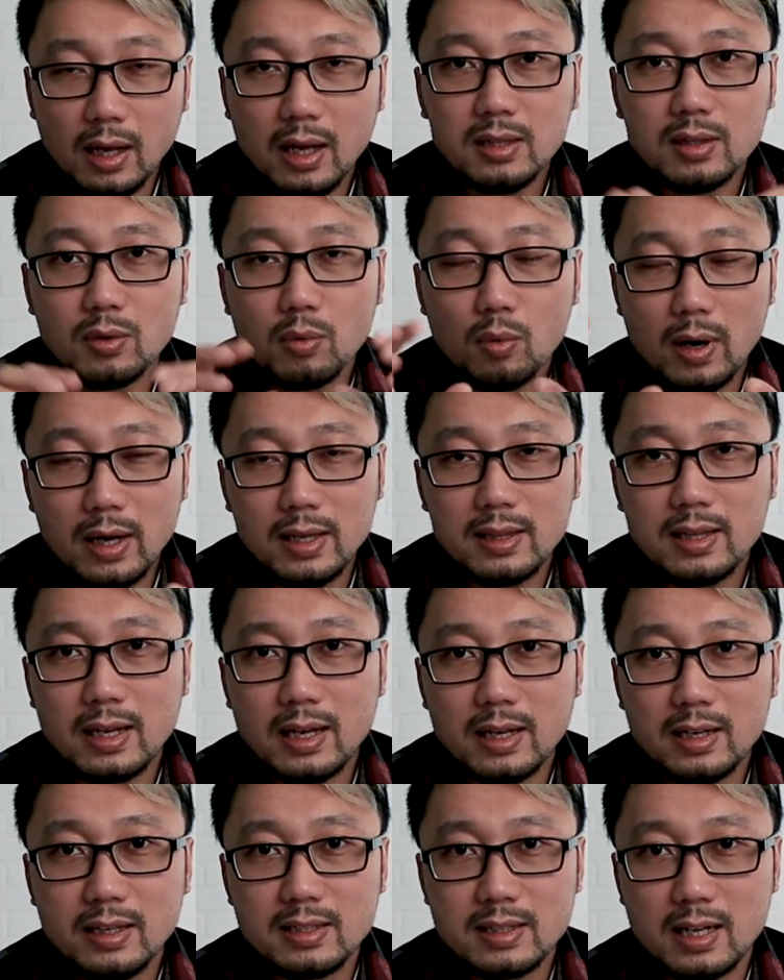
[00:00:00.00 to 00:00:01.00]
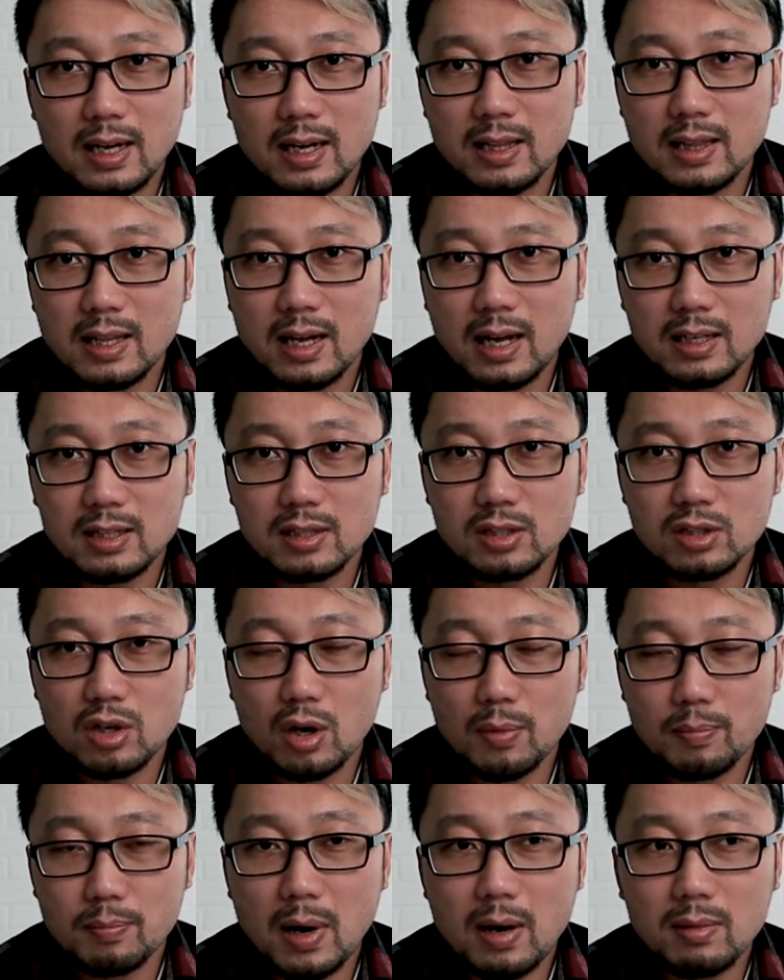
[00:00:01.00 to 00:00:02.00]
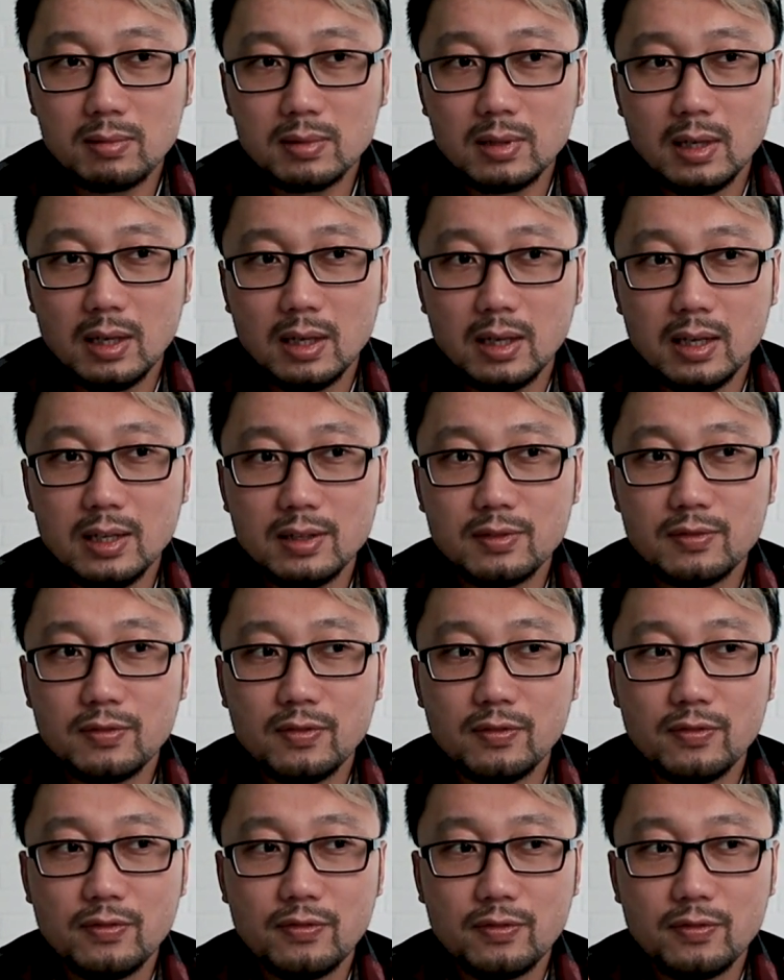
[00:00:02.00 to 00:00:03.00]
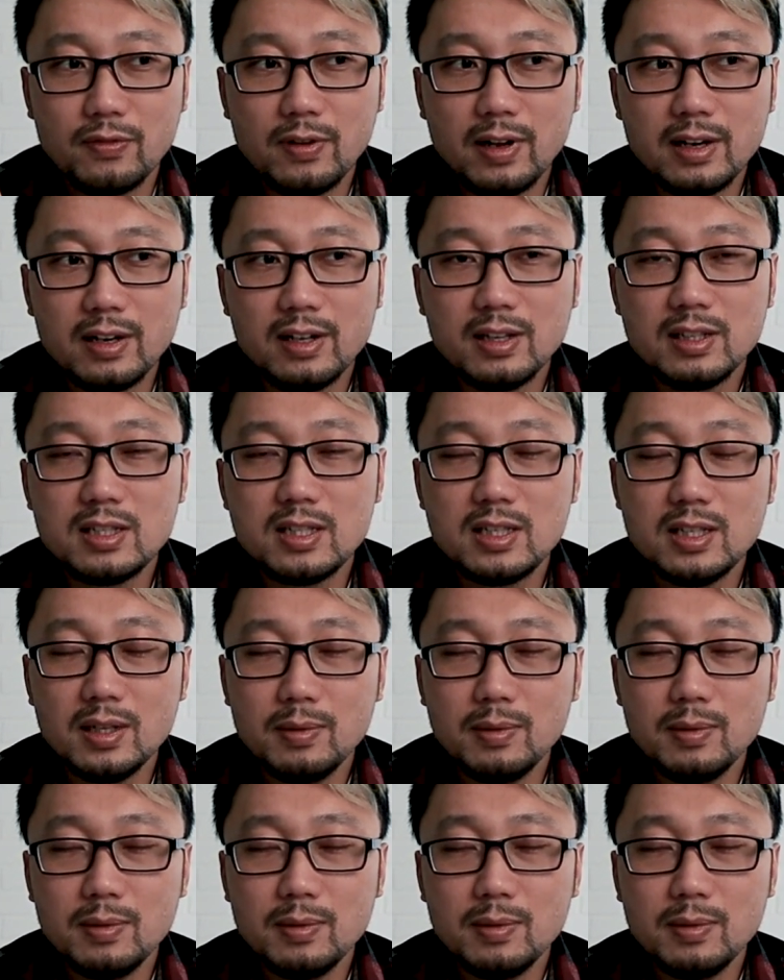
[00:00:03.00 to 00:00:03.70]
And the way they are designed, that softbox is very